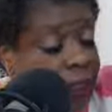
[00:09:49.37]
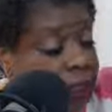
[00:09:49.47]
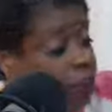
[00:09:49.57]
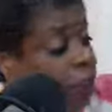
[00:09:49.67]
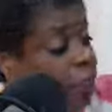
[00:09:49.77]

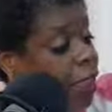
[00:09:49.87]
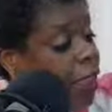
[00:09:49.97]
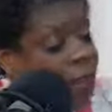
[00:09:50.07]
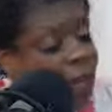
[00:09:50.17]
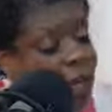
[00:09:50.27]
You know, I
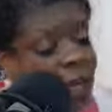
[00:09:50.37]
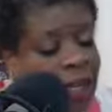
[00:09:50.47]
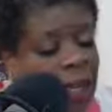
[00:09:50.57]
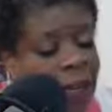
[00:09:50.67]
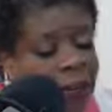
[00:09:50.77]
cut my I
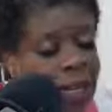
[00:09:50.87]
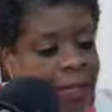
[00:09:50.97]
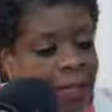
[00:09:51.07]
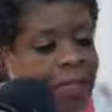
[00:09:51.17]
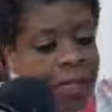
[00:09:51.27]
cut my
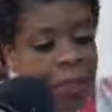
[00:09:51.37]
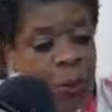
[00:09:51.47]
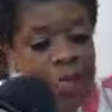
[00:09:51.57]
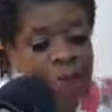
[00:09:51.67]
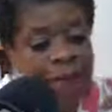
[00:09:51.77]
in
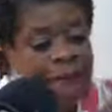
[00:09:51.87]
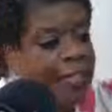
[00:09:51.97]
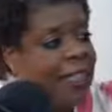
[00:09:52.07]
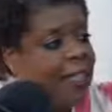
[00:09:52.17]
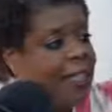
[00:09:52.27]
between my
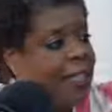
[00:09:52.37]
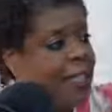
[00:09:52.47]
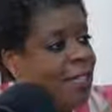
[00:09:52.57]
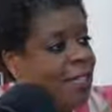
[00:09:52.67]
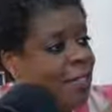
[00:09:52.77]
fingers,
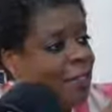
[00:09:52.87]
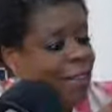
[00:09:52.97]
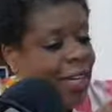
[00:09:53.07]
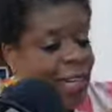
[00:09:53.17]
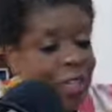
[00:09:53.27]

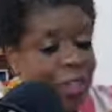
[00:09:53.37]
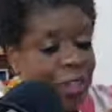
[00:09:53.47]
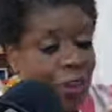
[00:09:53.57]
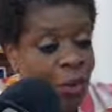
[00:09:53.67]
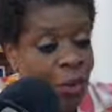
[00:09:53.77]
right? And you
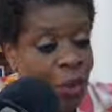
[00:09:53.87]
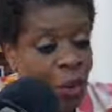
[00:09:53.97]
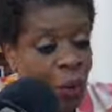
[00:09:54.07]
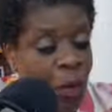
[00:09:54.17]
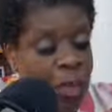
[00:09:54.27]
know
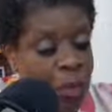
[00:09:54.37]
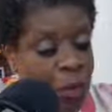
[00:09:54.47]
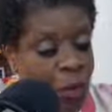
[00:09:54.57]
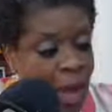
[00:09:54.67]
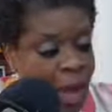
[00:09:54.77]
when
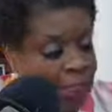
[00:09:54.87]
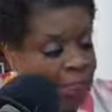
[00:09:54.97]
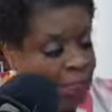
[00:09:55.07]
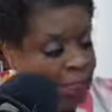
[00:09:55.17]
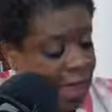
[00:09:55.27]
you
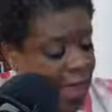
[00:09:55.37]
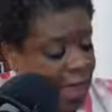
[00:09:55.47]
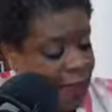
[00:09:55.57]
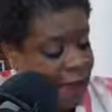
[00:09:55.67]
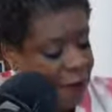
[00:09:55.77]
actually
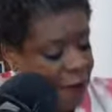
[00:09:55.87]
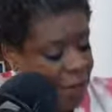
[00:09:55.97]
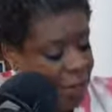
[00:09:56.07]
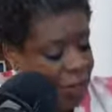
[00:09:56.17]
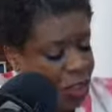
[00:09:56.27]
have
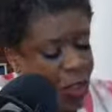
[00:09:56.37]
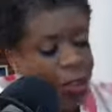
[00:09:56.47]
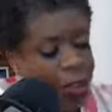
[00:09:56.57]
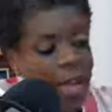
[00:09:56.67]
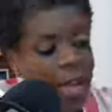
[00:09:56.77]
you don't
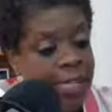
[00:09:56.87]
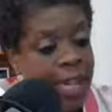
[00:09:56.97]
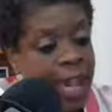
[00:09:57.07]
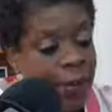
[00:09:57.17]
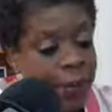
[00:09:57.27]
realize
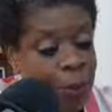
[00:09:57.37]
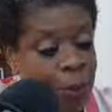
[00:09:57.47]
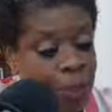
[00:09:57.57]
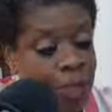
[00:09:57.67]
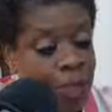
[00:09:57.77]
how
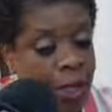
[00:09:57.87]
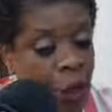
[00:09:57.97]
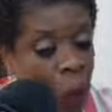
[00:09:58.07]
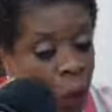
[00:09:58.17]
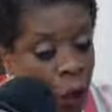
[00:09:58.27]
important
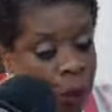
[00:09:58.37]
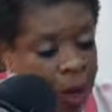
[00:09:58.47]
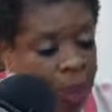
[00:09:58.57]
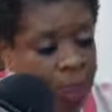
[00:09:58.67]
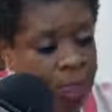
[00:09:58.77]
all
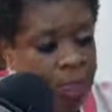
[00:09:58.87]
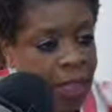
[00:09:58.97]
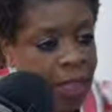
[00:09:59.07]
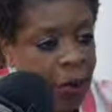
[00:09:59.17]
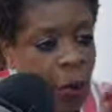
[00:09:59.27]
parts
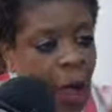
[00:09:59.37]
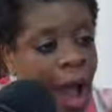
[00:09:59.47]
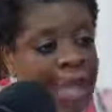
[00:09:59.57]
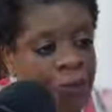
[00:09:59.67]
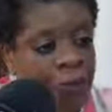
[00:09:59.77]
uh, what
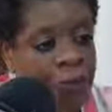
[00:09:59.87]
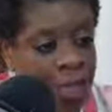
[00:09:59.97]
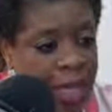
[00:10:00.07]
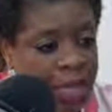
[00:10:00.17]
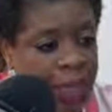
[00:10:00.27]
i didn't
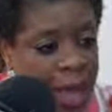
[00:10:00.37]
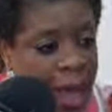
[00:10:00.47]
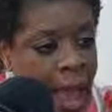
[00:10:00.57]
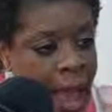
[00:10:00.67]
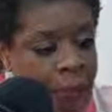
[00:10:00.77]
realize
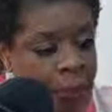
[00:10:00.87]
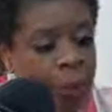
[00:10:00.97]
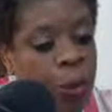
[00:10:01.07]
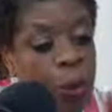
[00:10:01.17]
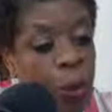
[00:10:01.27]
how
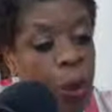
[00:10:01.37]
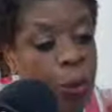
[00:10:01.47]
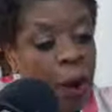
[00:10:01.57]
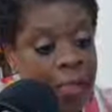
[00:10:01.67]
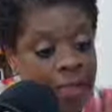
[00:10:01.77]
important all
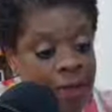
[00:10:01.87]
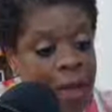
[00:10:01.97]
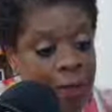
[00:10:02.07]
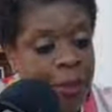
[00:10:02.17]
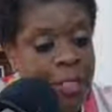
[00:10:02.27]
parts of
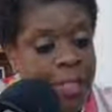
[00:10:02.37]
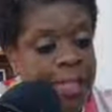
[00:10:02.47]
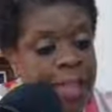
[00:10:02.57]
my body is